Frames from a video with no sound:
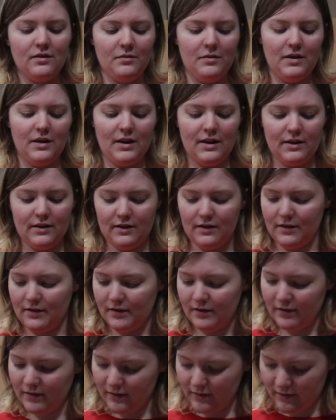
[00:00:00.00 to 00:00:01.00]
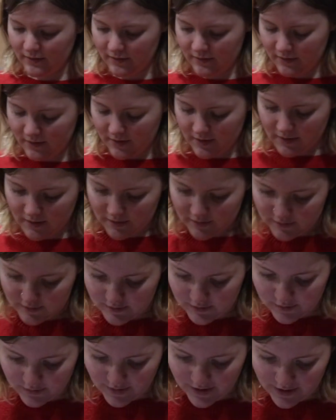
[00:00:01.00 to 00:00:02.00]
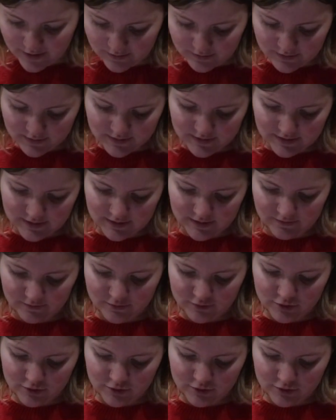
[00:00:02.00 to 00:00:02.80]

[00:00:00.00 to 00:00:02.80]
So we need 2 ounces of